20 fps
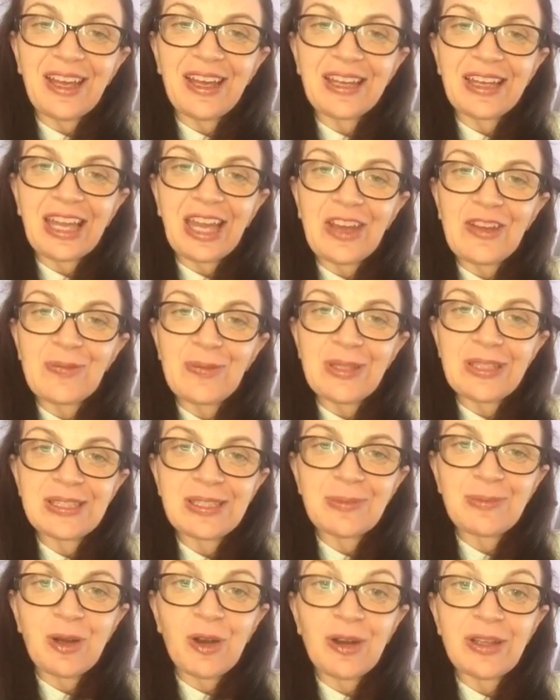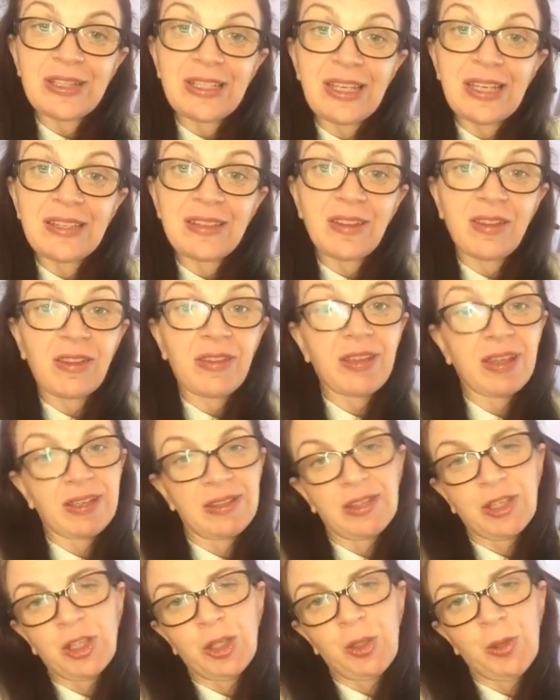gave me some ideas of the things
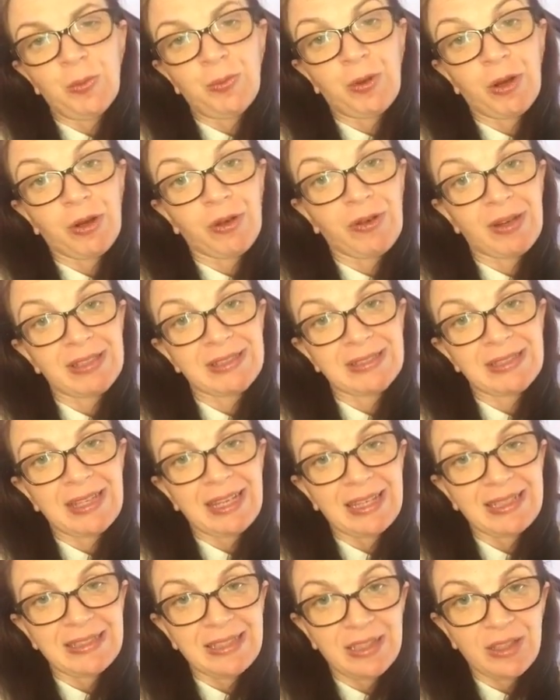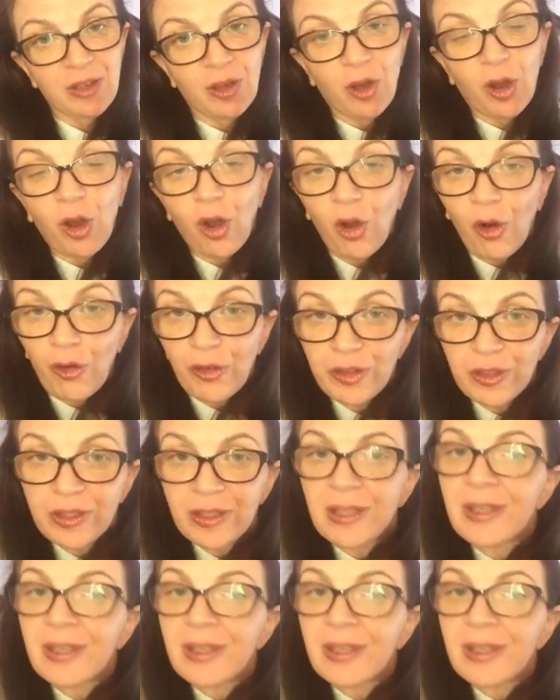that you procrastinated on